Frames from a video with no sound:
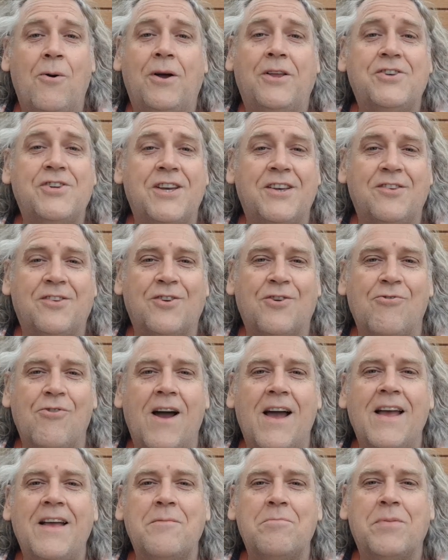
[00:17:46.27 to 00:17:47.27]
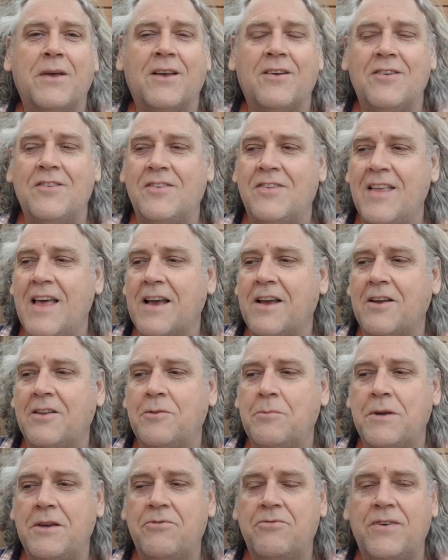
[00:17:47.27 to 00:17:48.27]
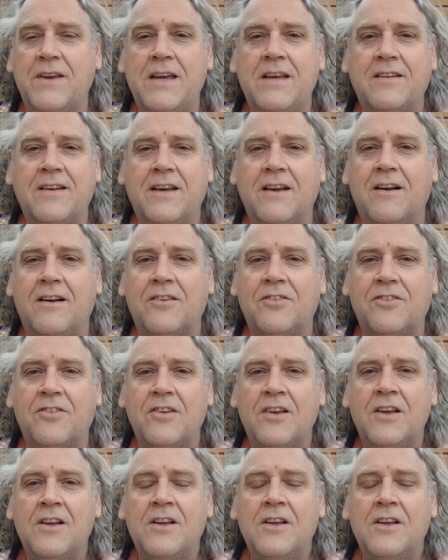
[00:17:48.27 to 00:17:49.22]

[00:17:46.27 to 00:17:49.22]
which is great because they're going to be feeding us